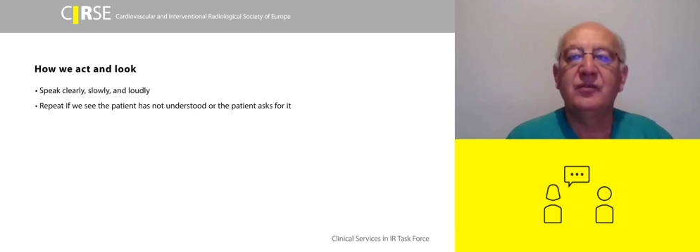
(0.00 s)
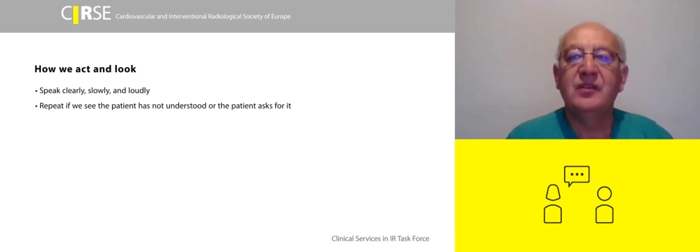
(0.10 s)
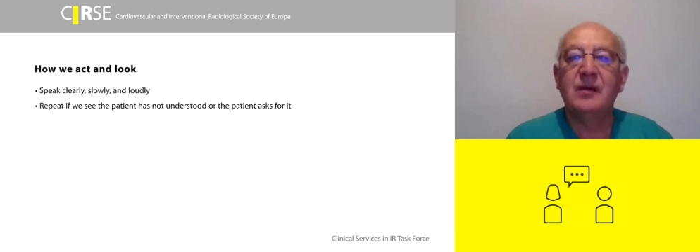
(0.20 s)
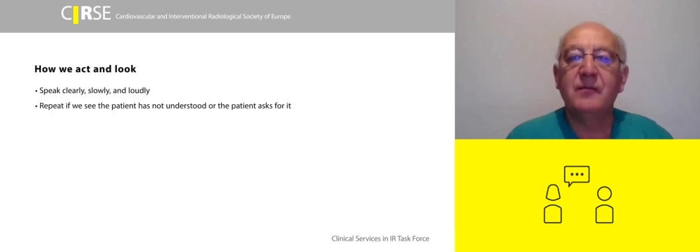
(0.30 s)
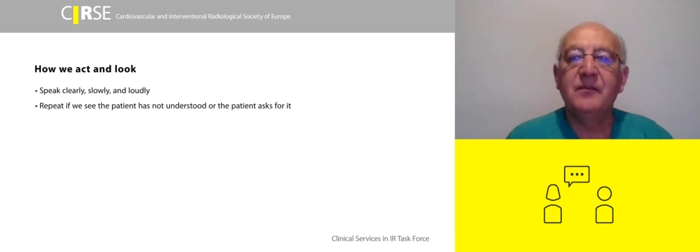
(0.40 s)

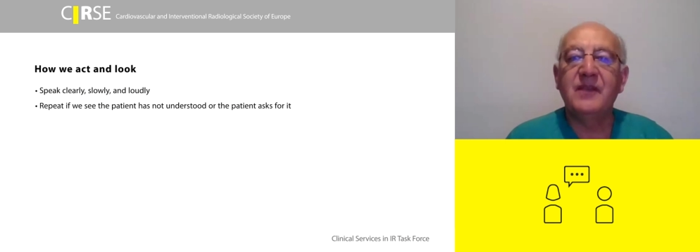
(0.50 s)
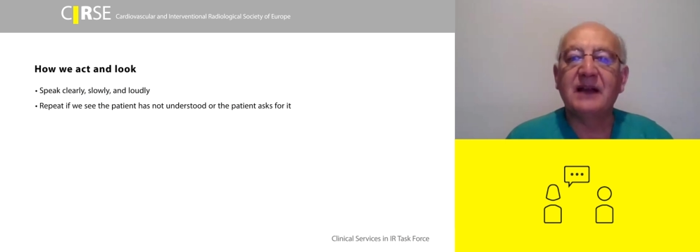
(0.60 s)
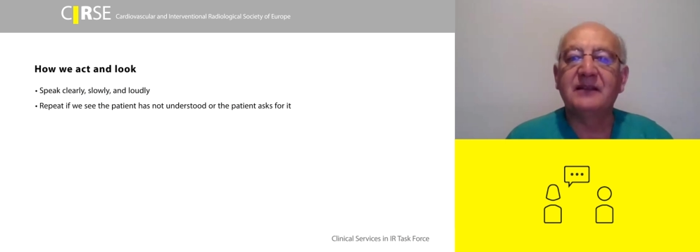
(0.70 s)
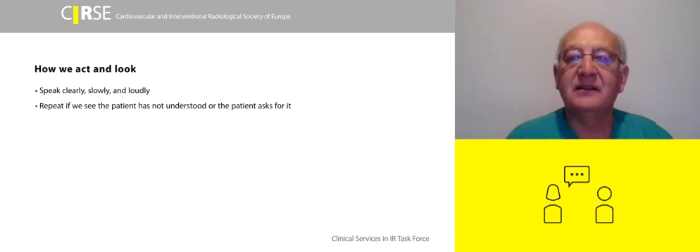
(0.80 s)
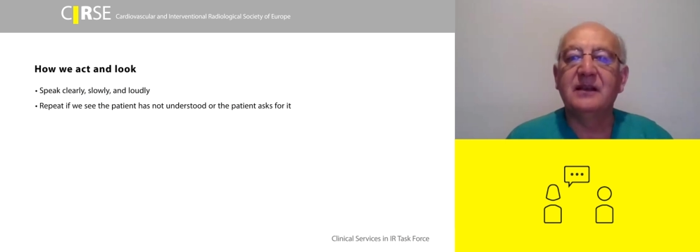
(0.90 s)

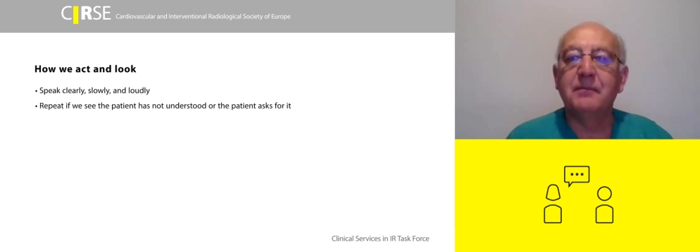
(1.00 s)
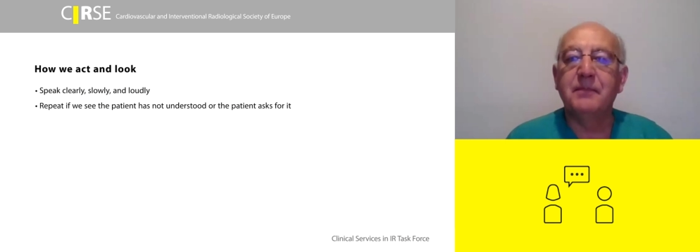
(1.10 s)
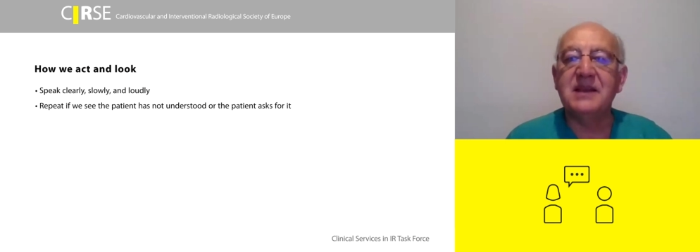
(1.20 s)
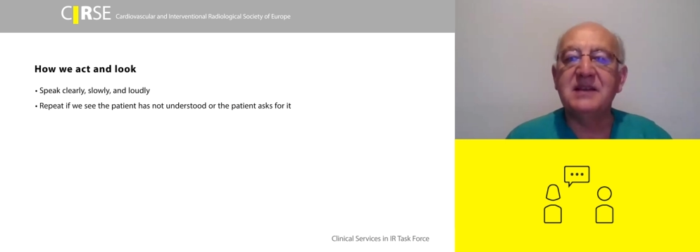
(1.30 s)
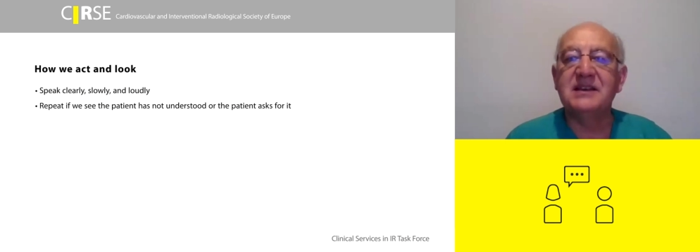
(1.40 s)
that the
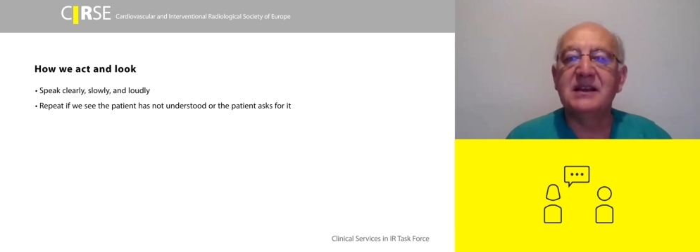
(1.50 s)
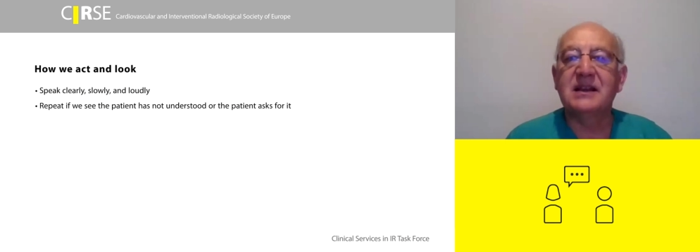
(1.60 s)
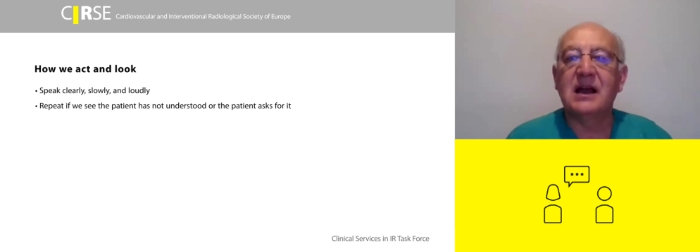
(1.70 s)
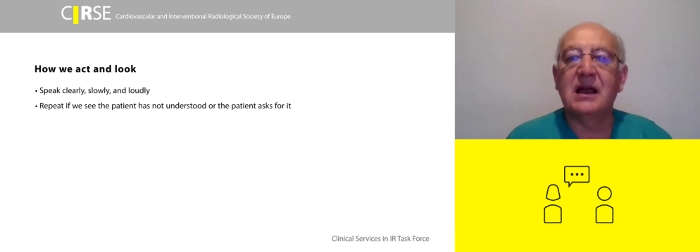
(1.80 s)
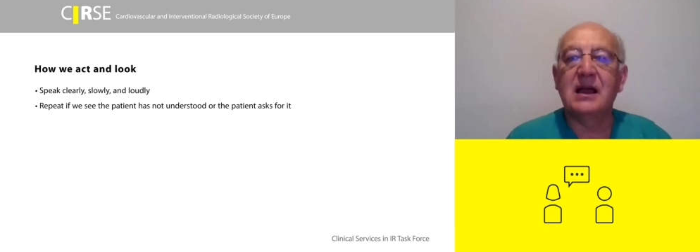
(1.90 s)

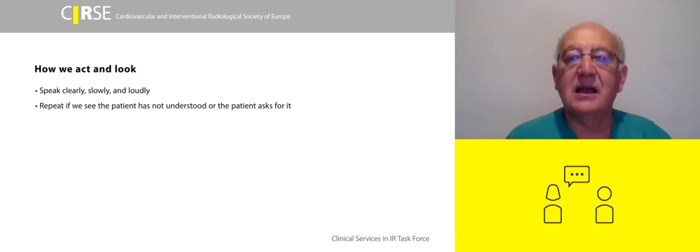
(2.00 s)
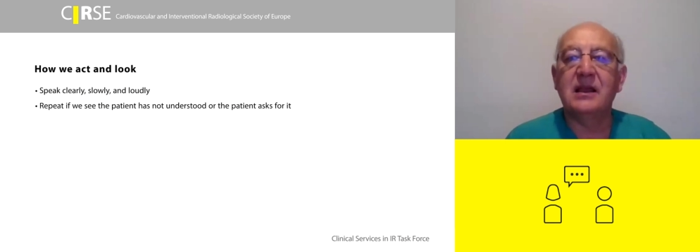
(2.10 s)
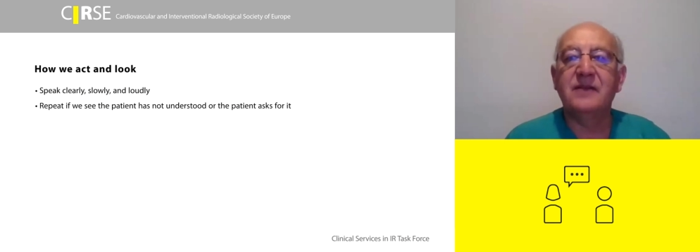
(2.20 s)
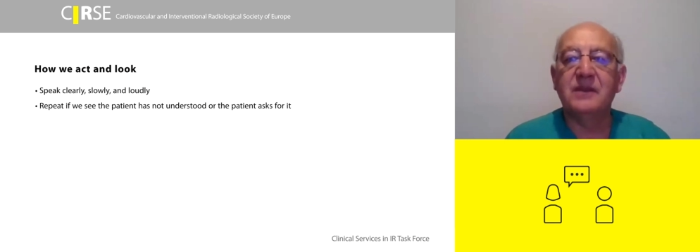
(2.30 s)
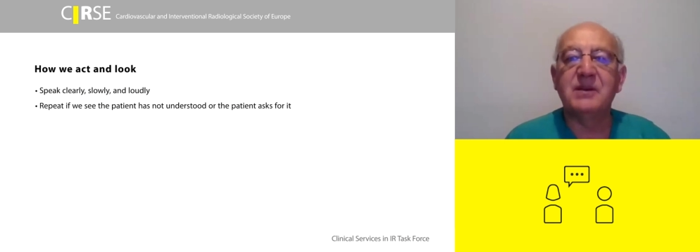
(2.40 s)
patient,
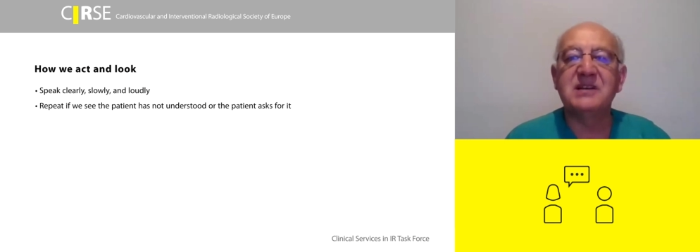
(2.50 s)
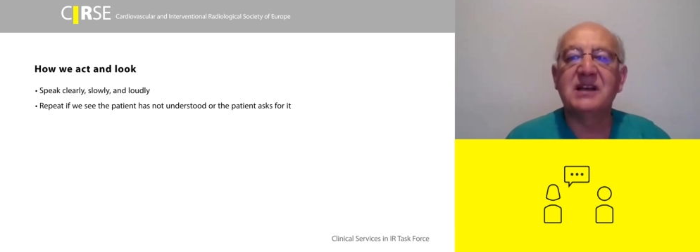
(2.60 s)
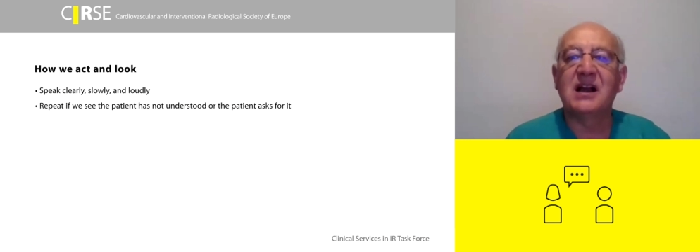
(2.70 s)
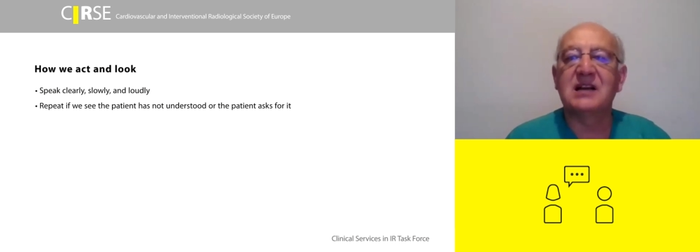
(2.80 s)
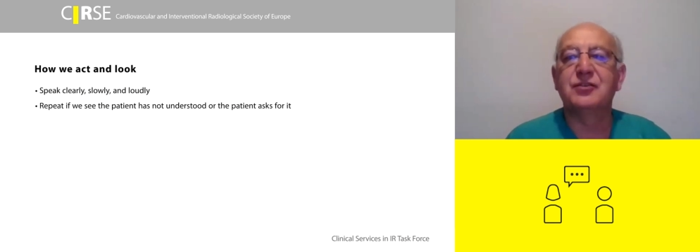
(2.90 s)
if the
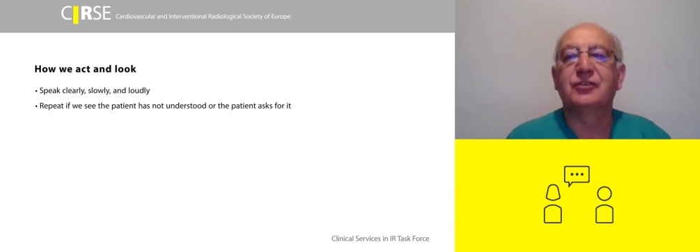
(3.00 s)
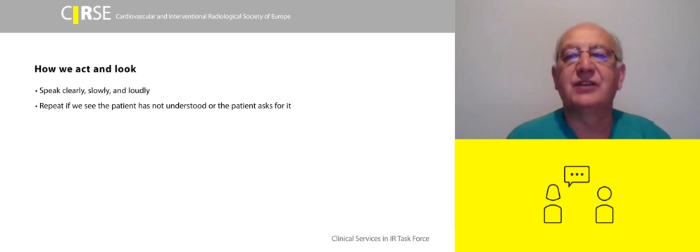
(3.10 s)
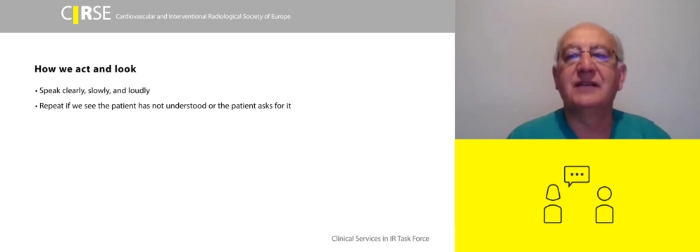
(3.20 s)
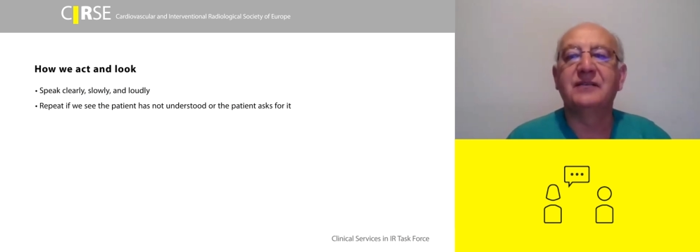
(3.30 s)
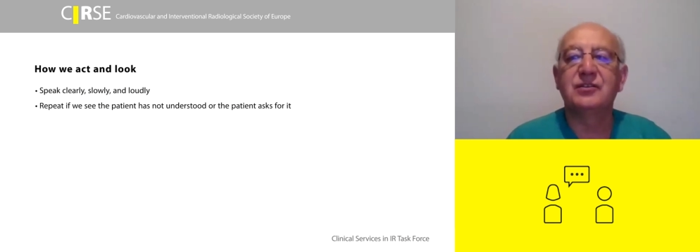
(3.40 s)
patient has
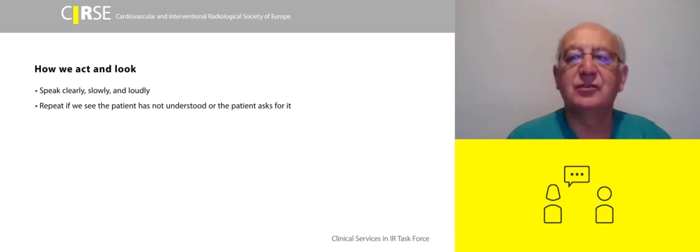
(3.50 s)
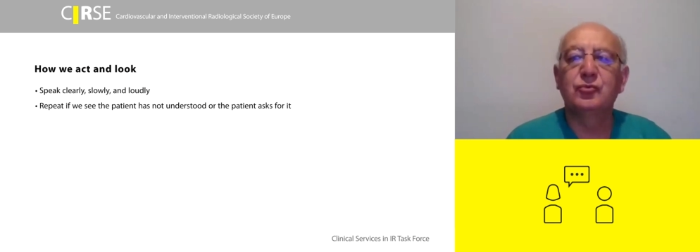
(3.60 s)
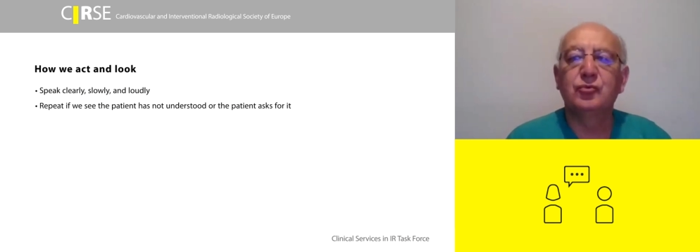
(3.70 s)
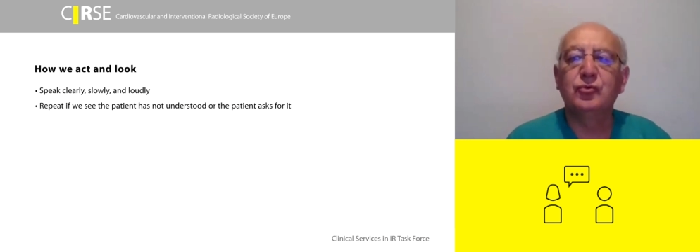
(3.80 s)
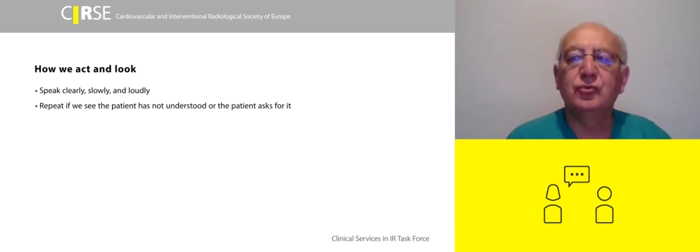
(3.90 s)
not understood